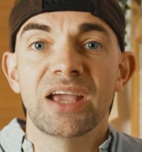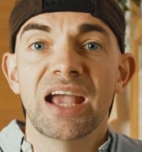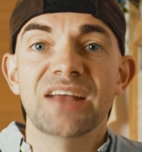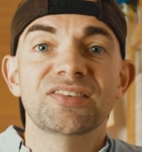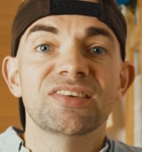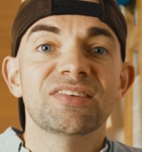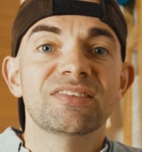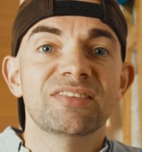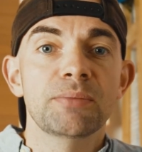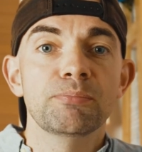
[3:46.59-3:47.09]

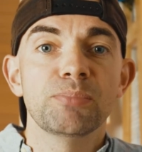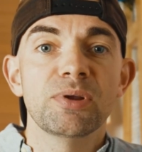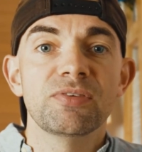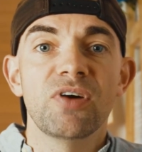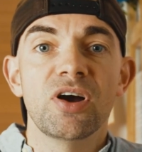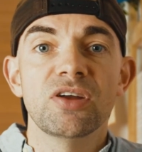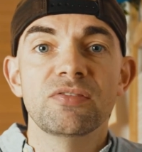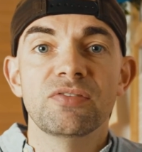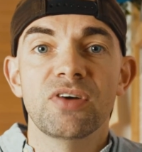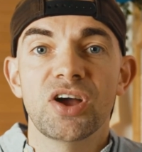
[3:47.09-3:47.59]
It's a
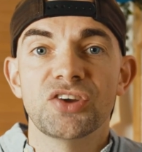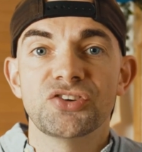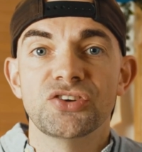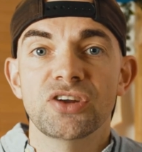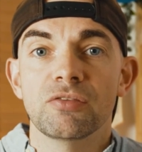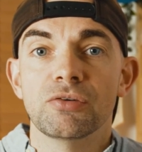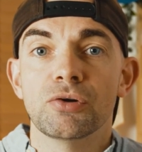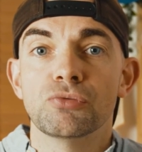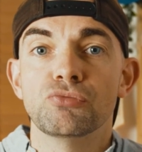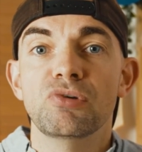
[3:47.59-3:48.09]
simplified
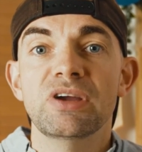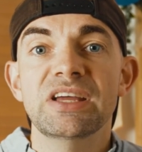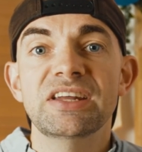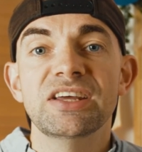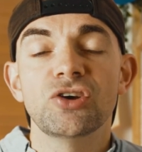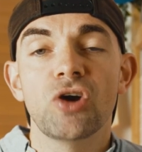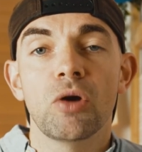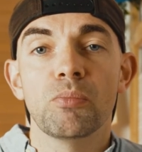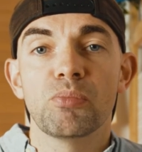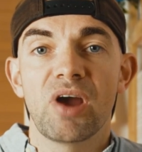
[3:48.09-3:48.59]
version of a
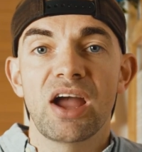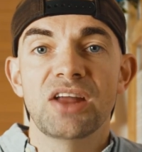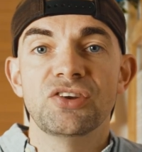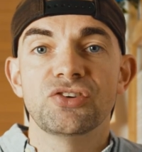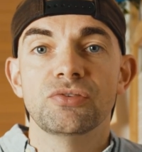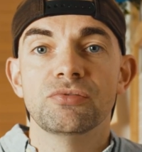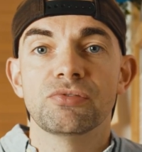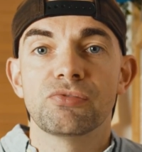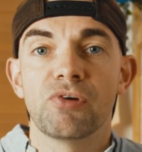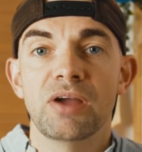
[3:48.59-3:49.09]
reading
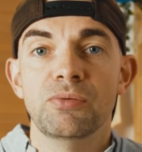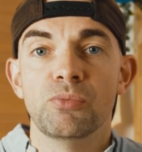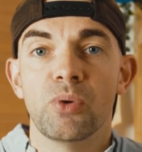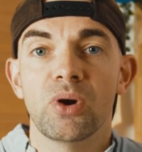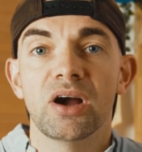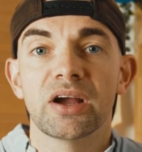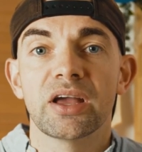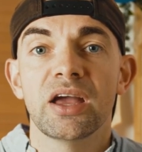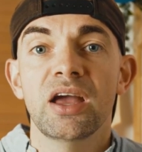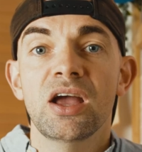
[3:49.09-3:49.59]
comprehension
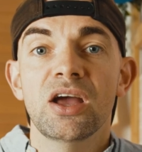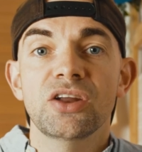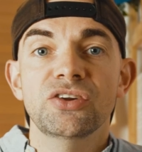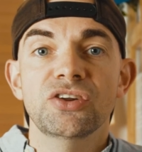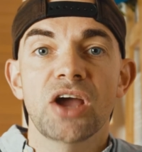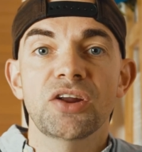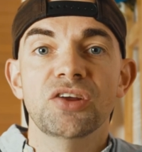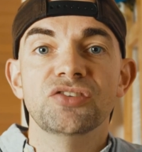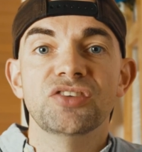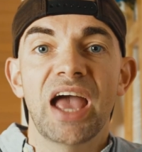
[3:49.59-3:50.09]
framework
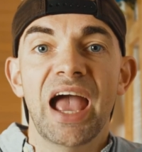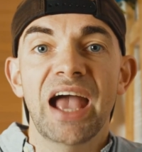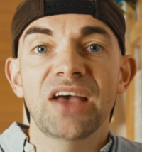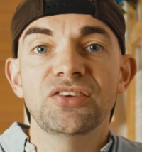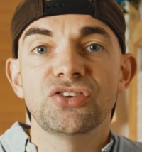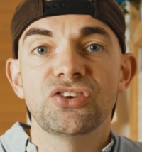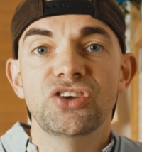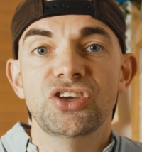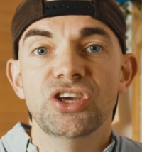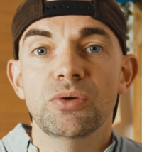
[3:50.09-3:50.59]
known as
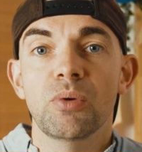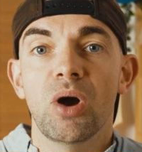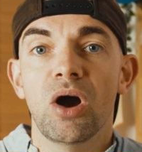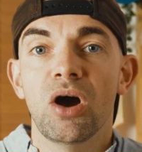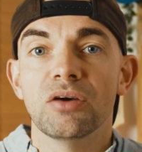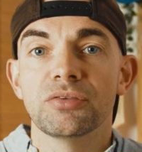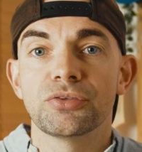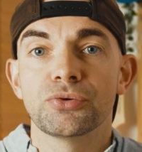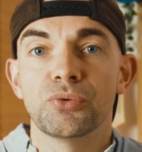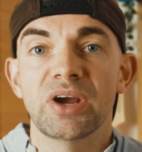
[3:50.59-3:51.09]

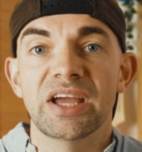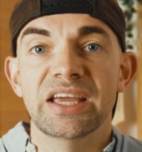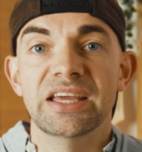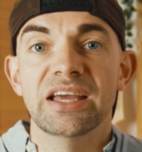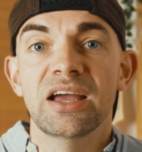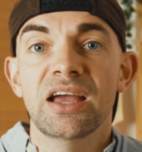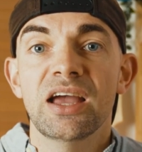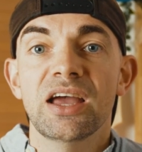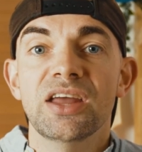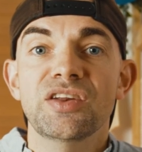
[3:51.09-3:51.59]

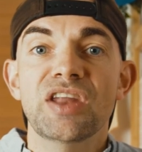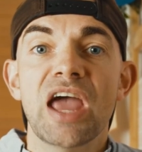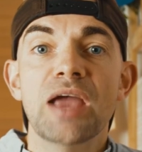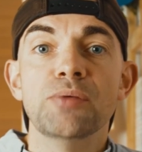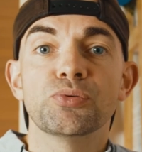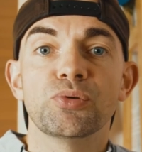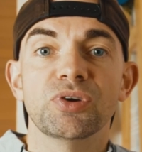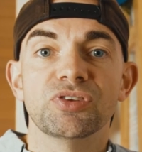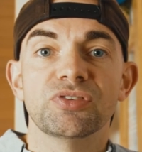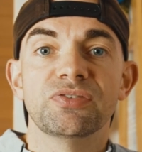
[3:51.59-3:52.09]
SQ3R,
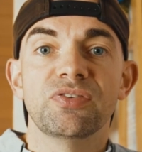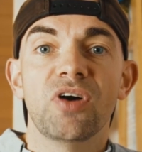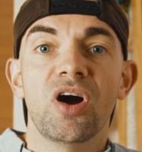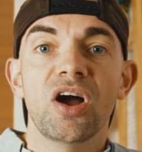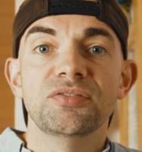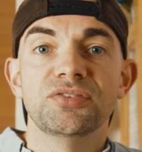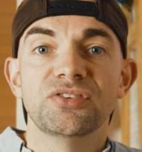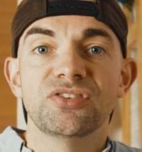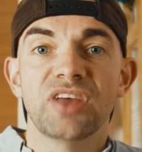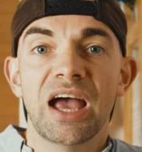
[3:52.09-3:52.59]
named for its
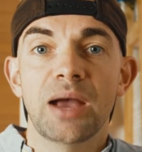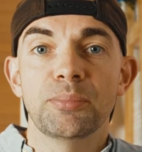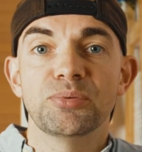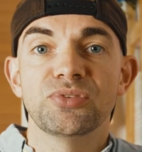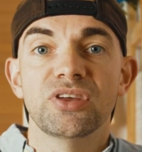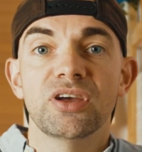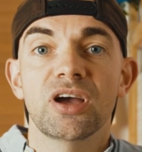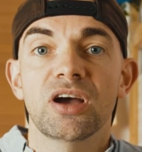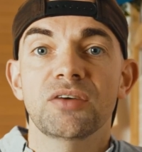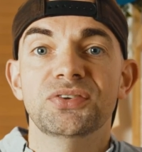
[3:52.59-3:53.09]
5
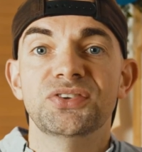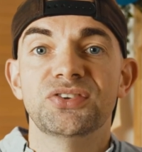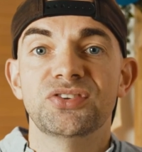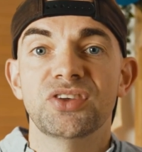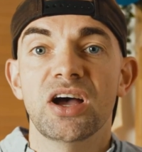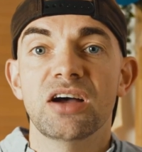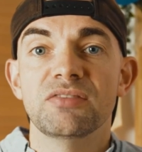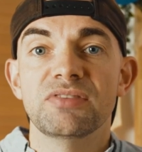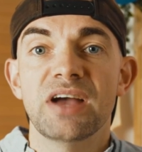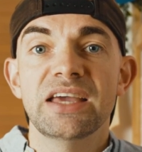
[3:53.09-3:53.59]
steps of
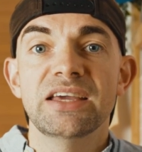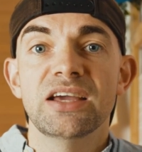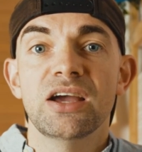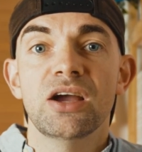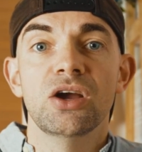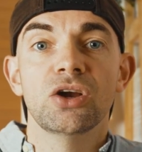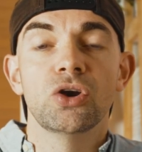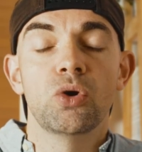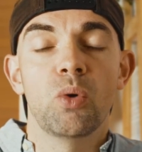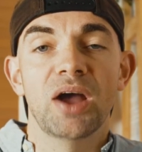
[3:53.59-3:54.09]

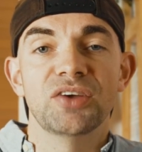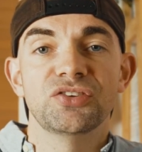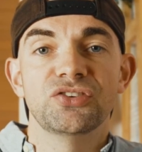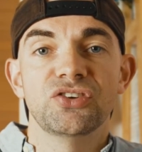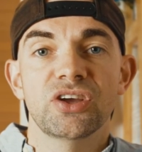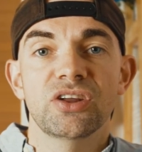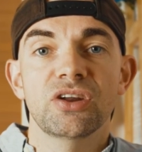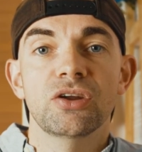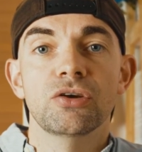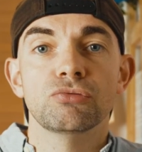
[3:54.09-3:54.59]
survey,
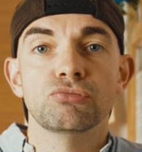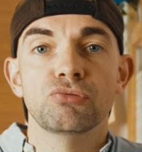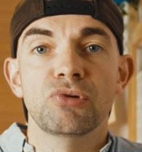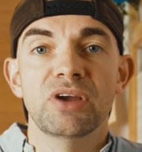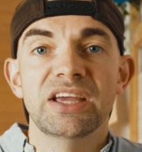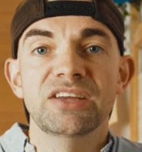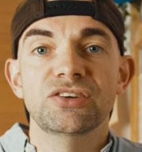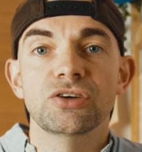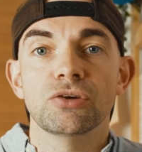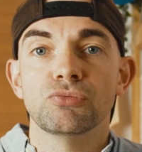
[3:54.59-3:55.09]
question,
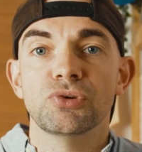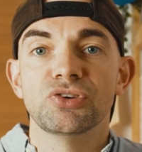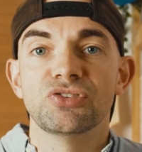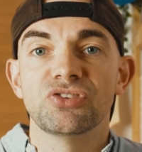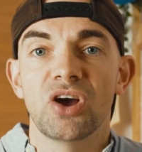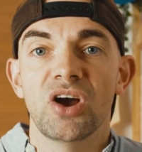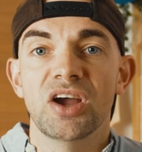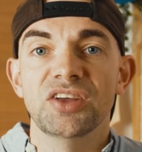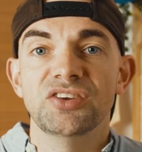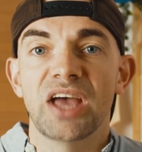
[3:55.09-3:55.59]
read,
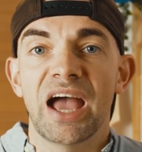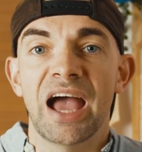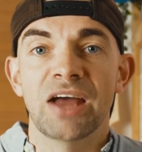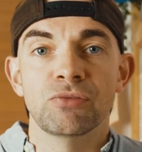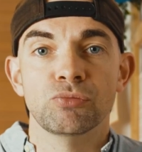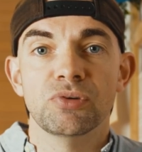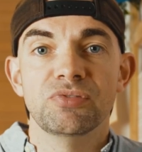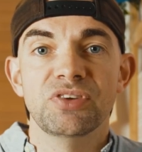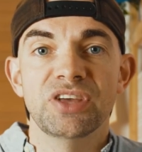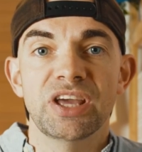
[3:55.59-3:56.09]
recite,
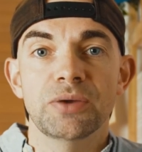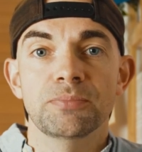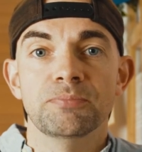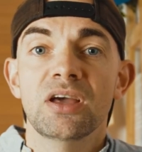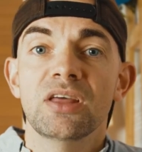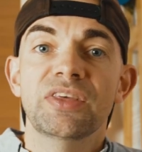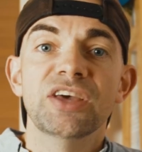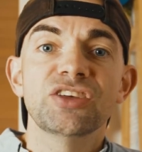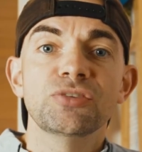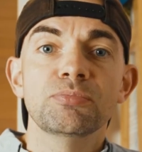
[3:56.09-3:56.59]
and review.
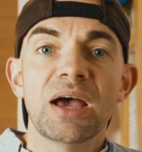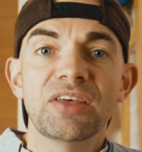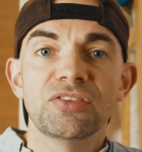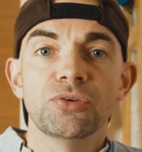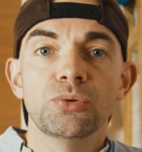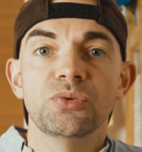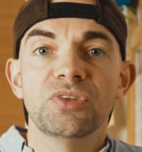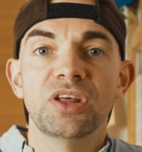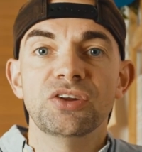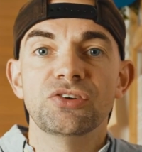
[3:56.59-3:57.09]
This
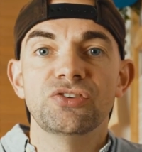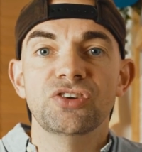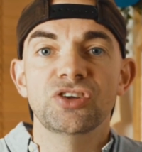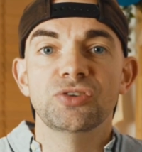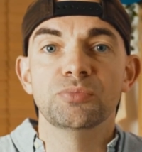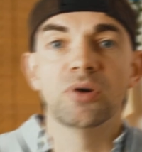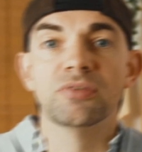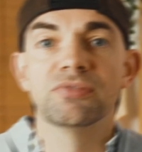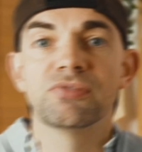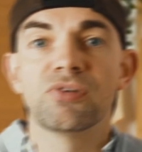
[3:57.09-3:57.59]
method was
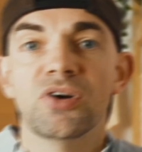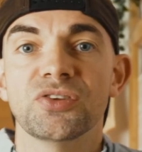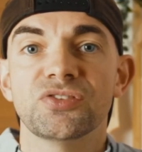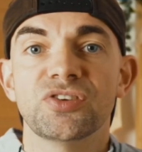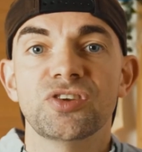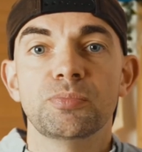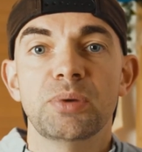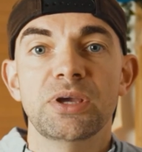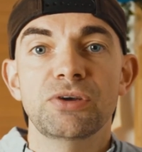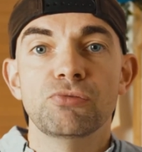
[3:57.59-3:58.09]
introduced by
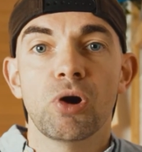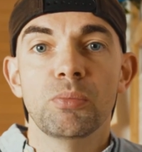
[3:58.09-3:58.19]
Francis P.